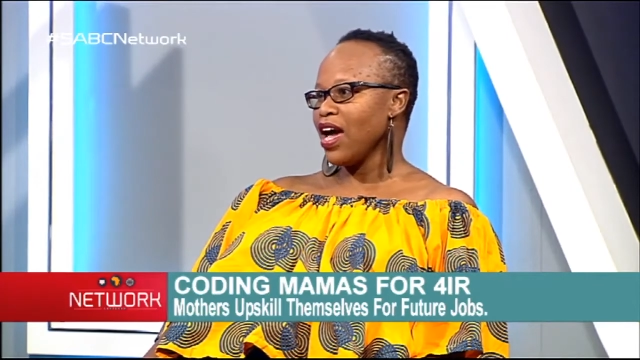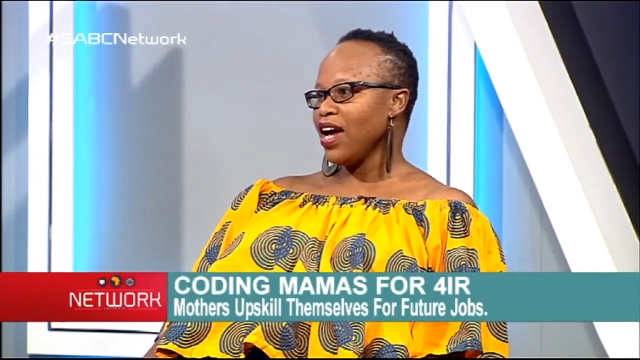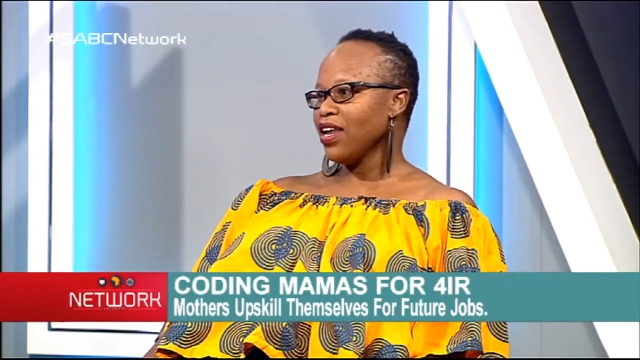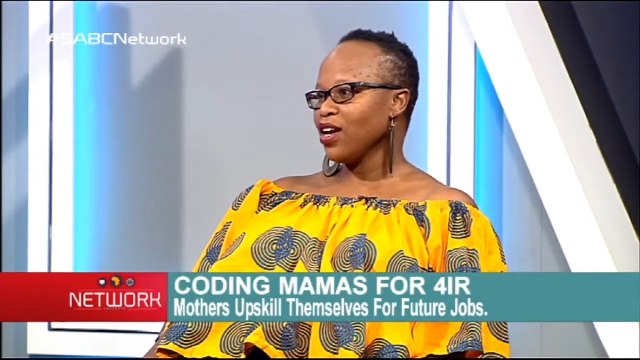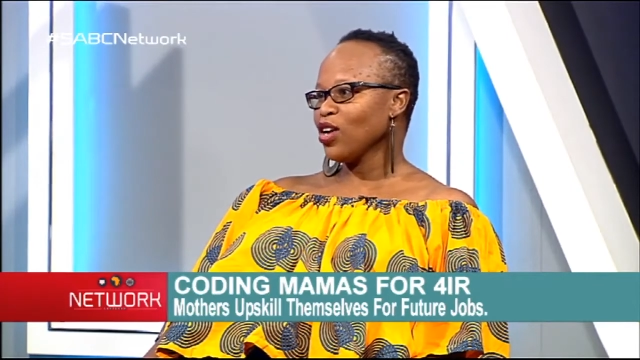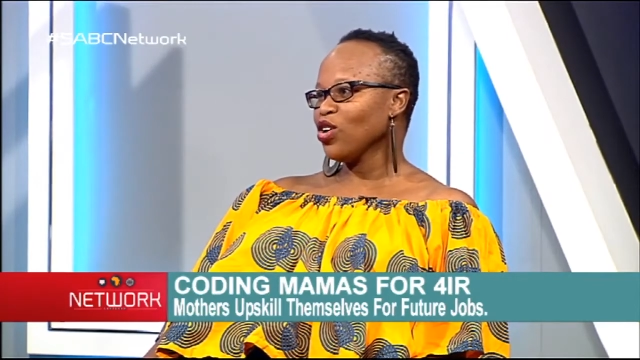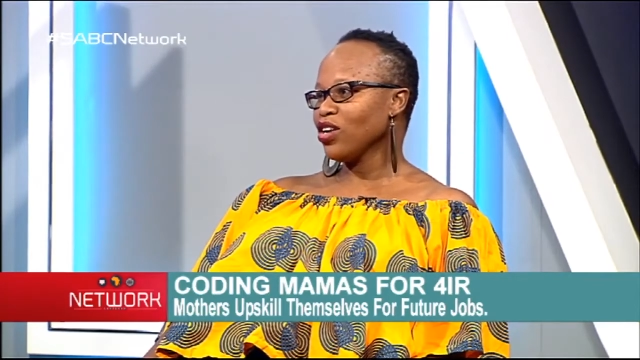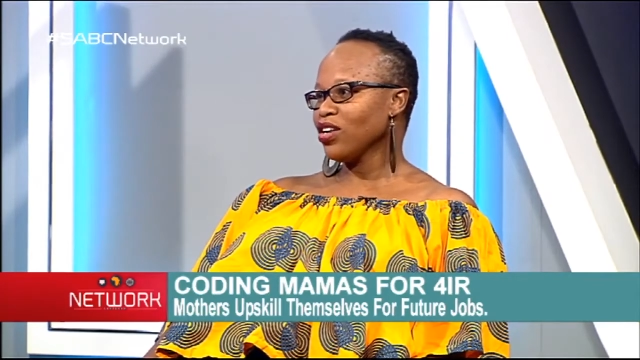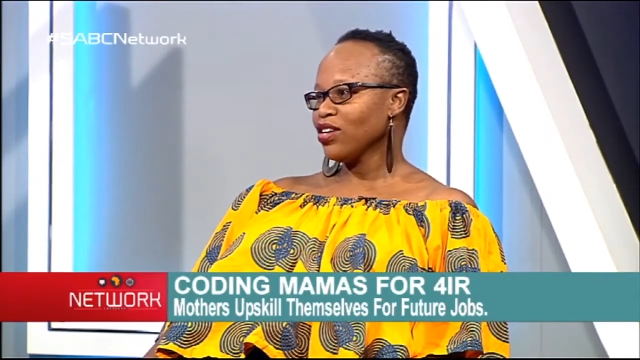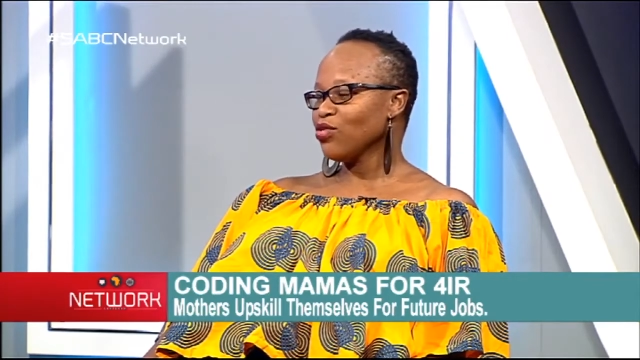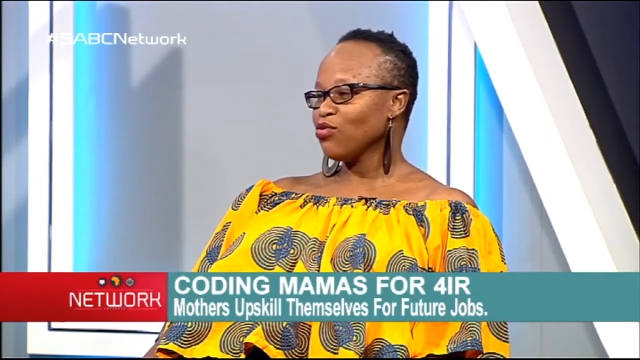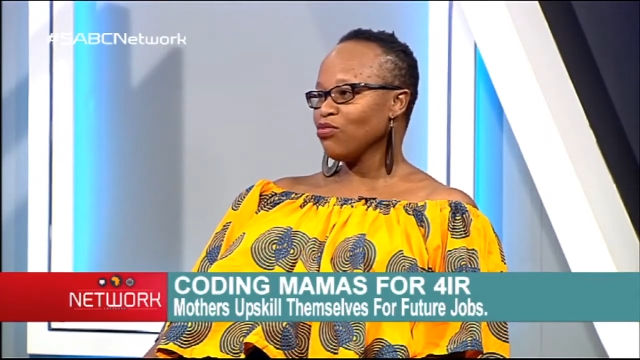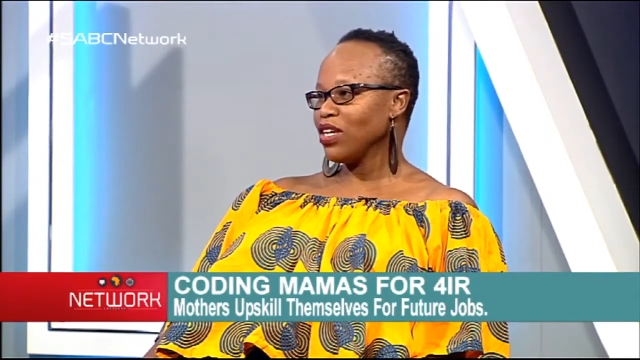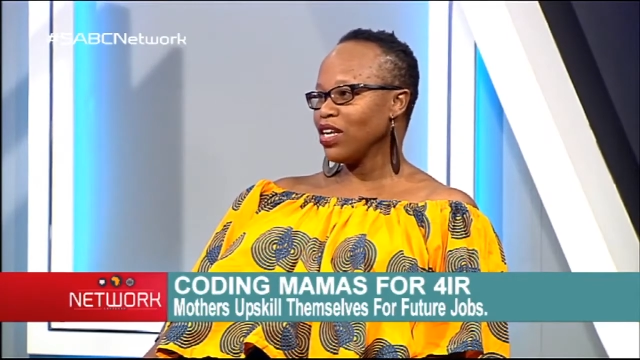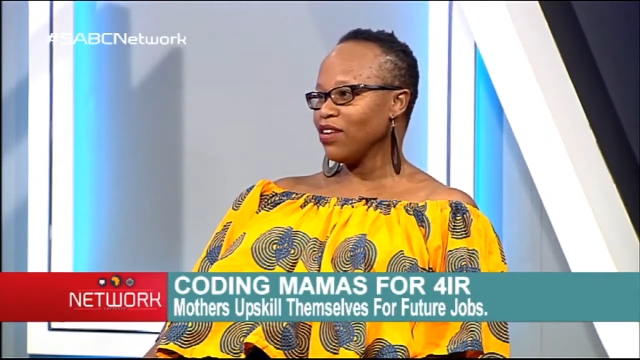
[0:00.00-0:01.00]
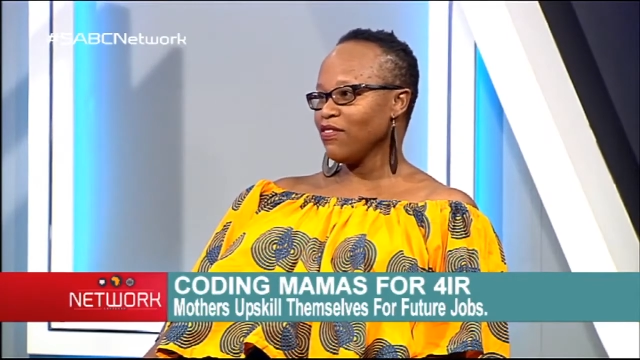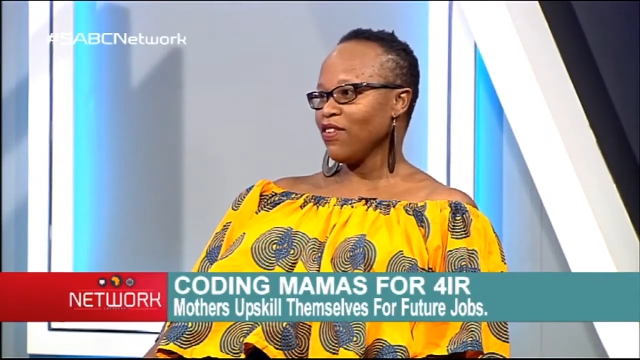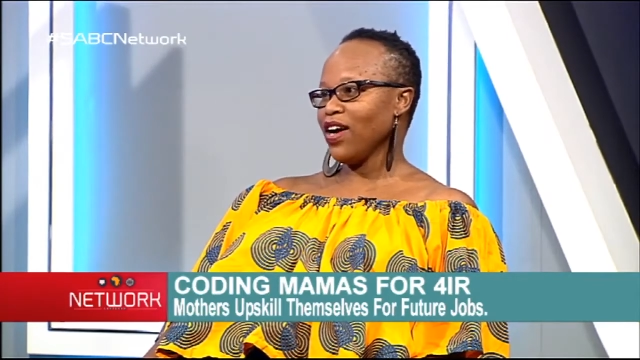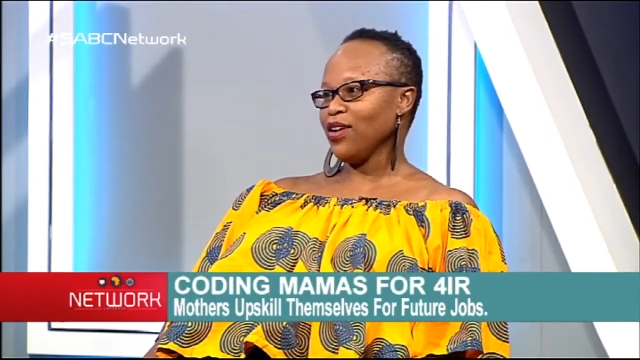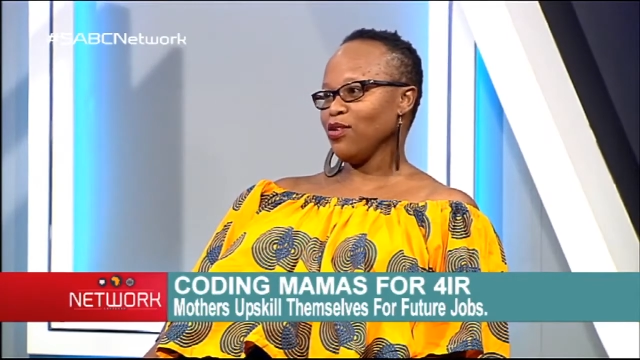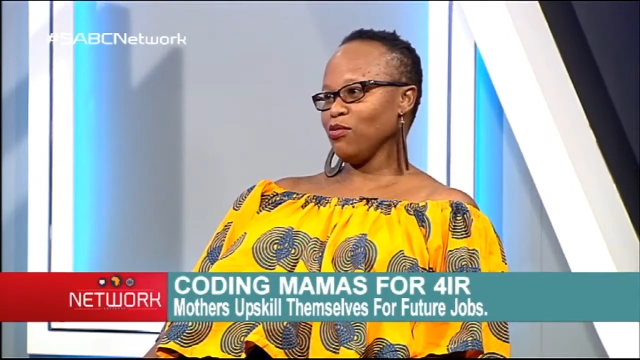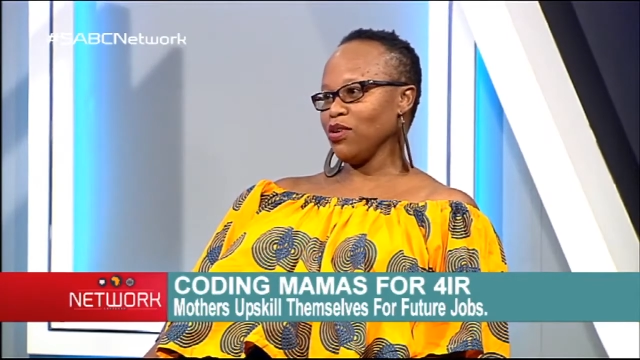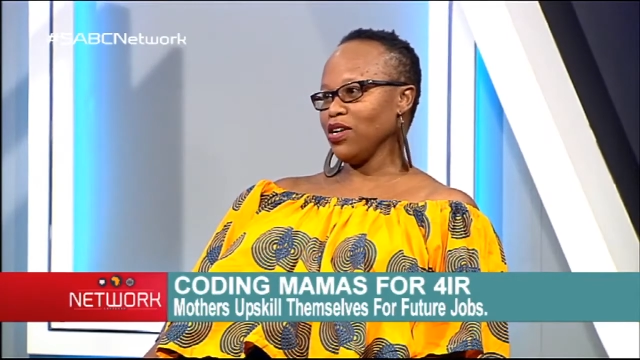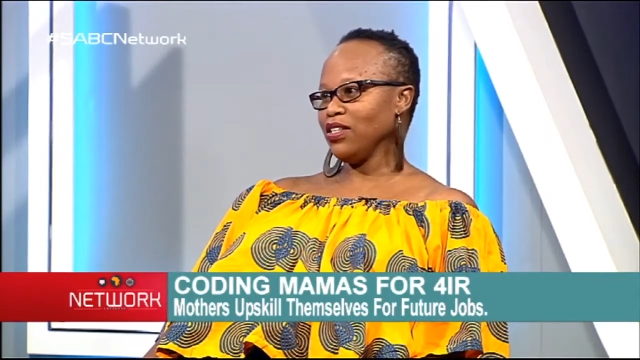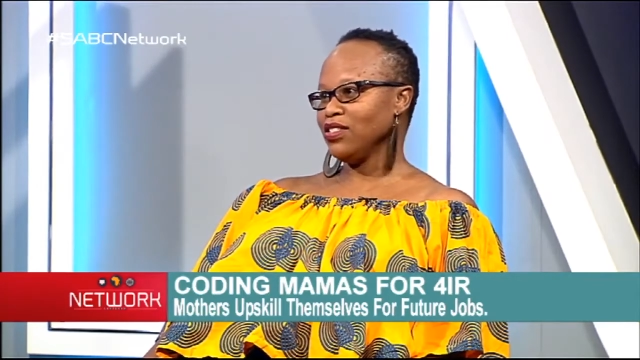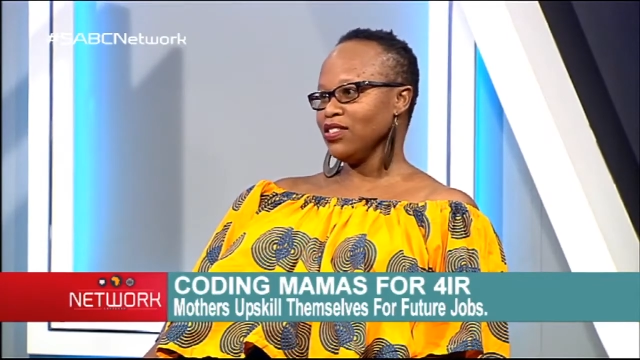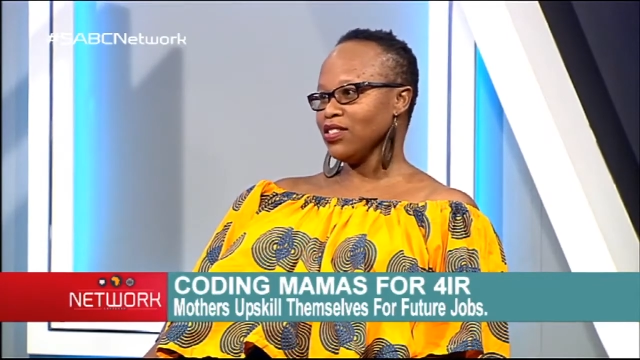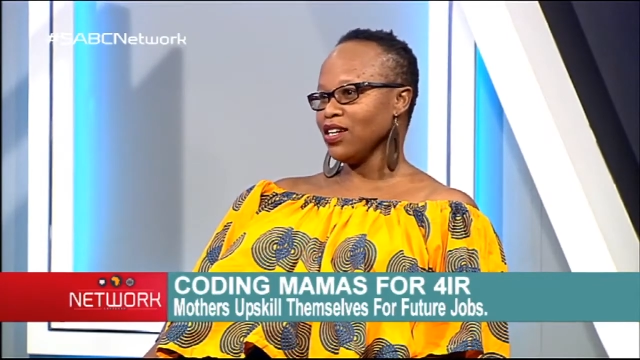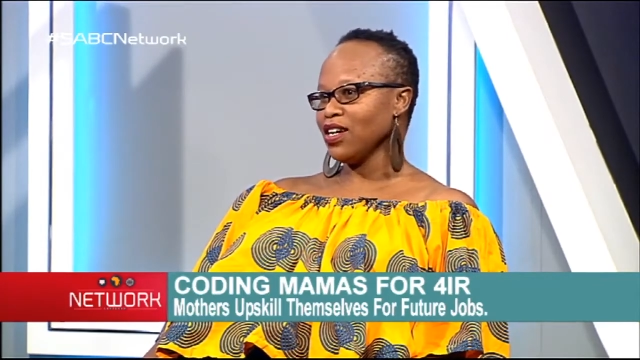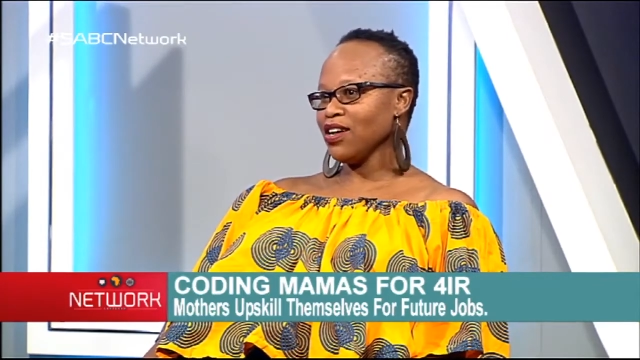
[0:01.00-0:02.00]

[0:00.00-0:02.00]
and I couldn't really find one.